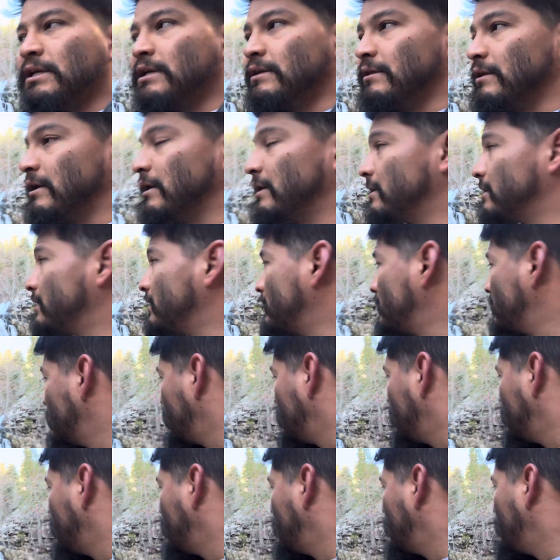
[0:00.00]
And then
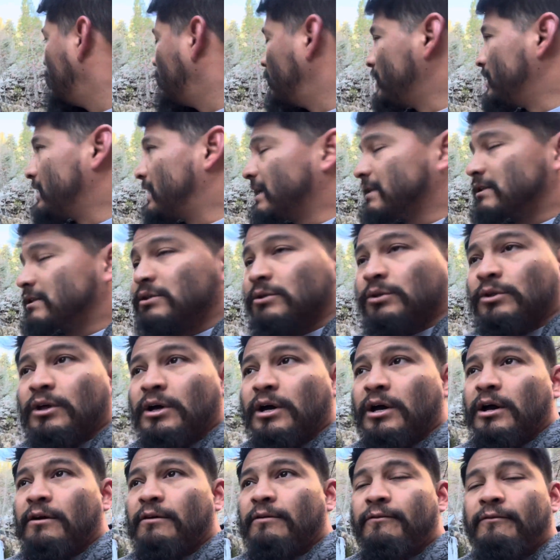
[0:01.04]
when you get to
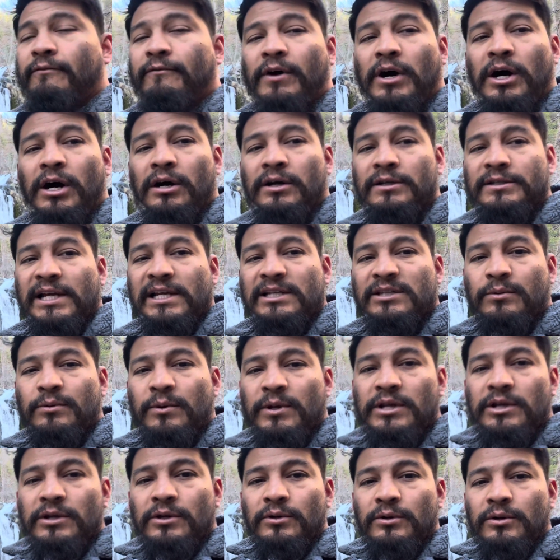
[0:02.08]
the falls, that's when
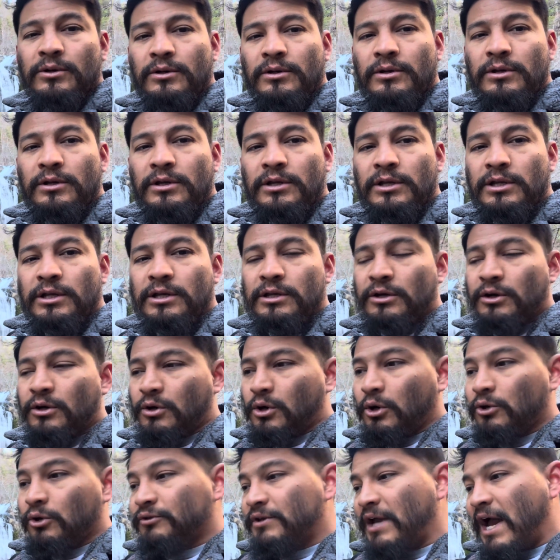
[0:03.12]
you
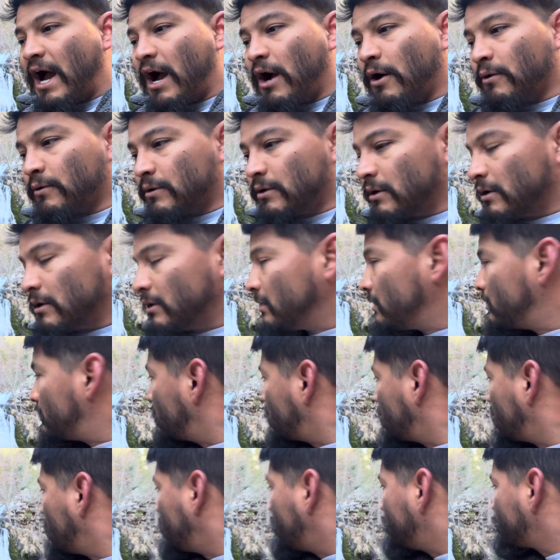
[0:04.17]
go down
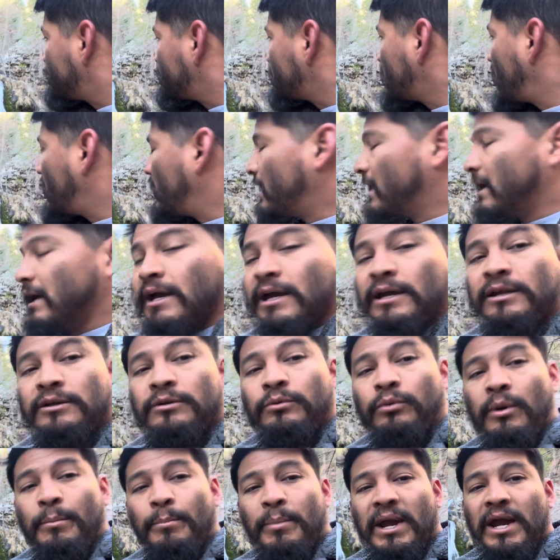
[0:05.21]
and
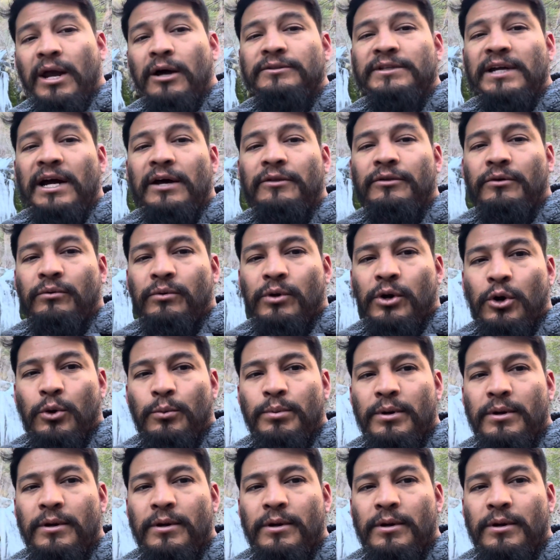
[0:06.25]
rappel down the rope.